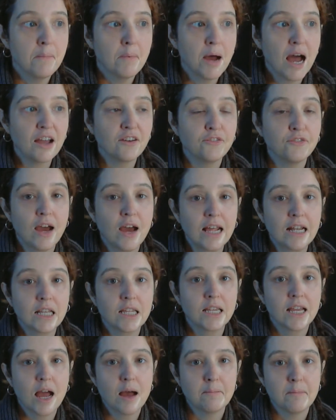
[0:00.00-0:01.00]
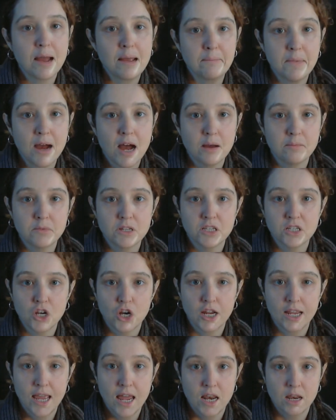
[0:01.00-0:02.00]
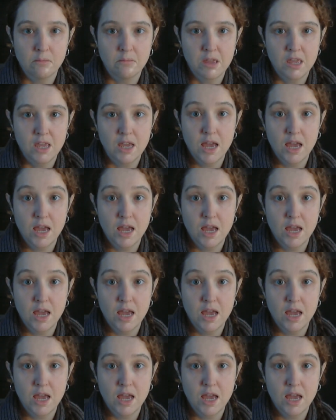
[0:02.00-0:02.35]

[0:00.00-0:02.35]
I finally got my mom to start getting me